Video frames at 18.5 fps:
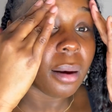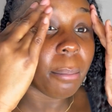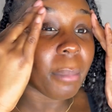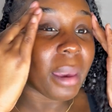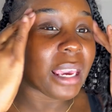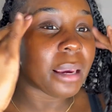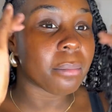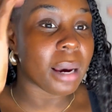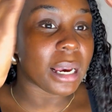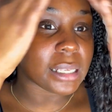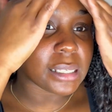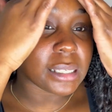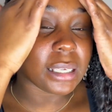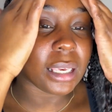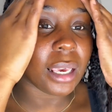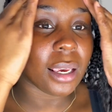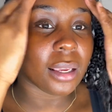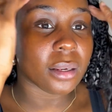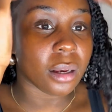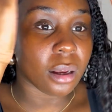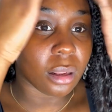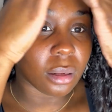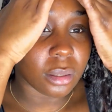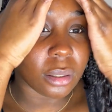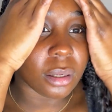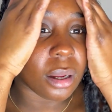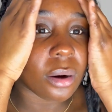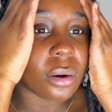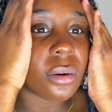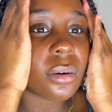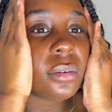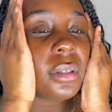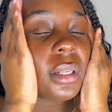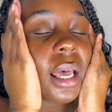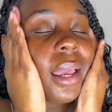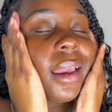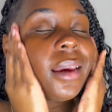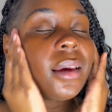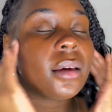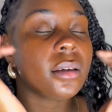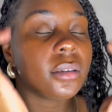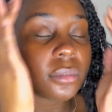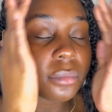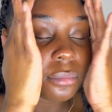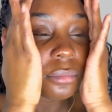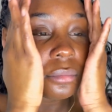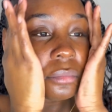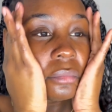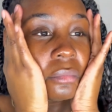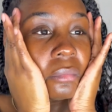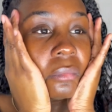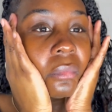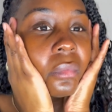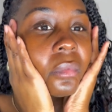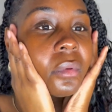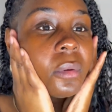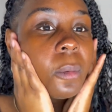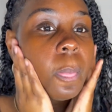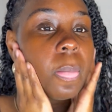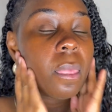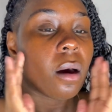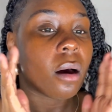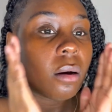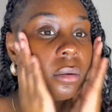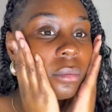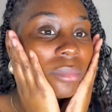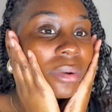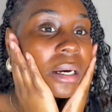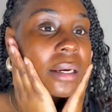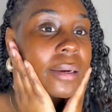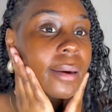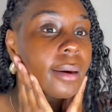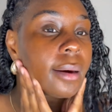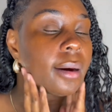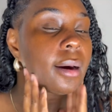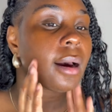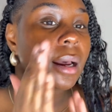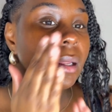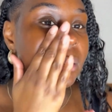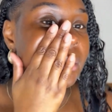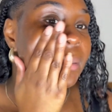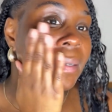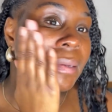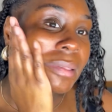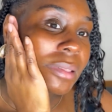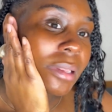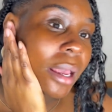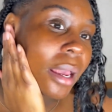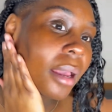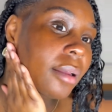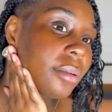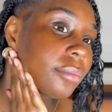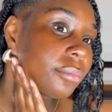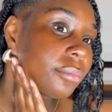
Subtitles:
made my skin glow? Like, oh my God, look at that.